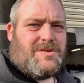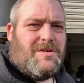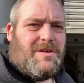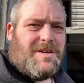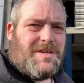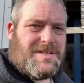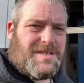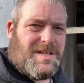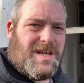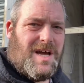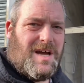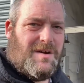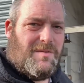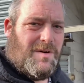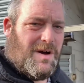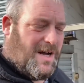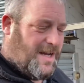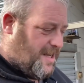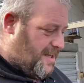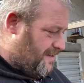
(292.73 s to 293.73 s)
to stay
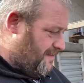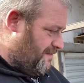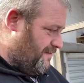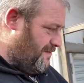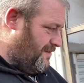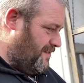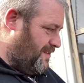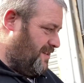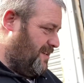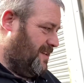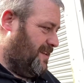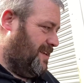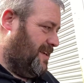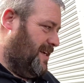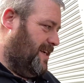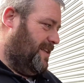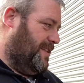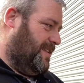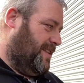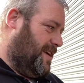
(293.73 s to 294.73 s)
away
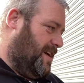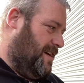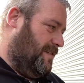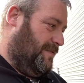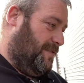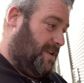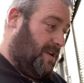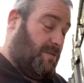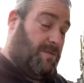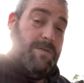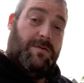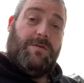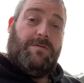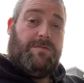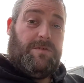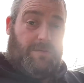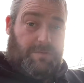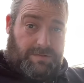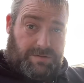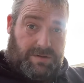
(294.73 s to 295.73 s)
and follow all the
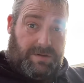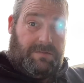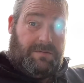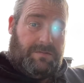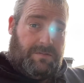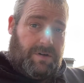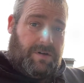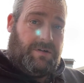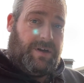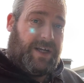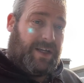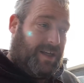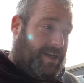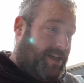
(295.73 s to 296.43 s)
rules correctly.